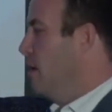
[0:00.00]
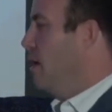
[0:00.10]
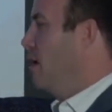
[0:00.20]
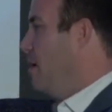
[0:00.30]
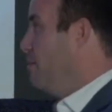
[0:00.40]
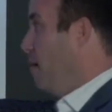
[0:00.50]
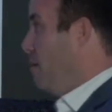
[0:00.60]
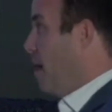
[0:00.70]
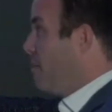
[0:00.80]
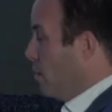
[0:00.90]
In
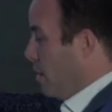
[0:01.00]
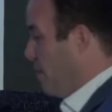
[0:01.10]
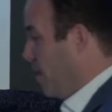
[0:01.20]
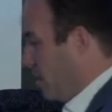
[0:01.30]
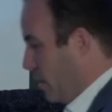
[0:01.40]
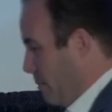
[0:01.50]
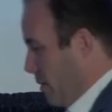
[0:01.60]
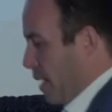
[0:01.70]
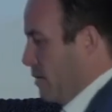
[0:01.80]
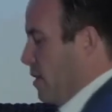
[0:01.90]
my book, it basically
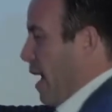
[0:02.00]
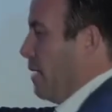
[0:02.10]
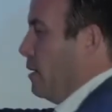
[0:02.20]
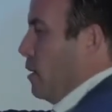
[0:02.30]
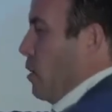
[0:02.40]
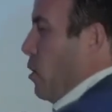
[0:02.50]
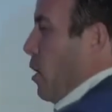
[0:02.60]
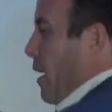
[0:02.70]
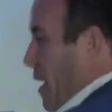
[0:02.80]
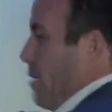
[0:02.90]
means that
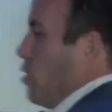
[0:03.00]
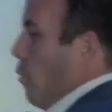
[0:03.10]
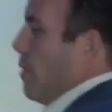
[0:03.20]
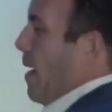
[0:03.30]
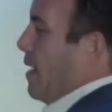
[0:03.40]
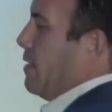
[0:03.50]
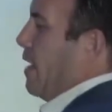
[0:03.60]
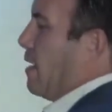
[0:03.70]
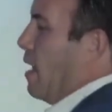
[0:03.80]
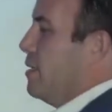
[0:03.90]
Again, going back to
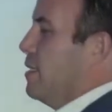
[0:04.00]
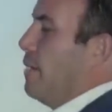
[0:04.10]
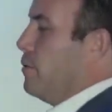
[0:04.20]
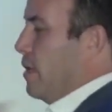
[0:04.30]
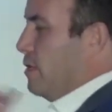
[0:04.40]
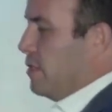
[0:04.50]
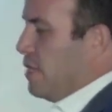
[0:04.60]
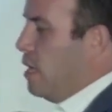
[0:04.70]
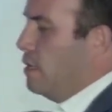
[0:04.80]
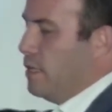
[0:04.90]
that concept with that
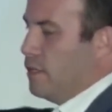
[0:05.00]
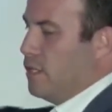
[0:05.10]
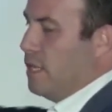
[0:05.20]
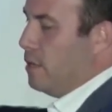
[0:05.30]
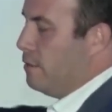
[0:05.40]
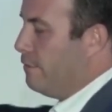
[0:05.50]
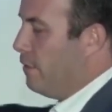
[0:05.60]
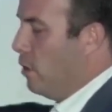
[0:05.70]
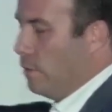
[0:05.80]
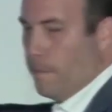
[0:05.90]
skeleton sitting on the phone,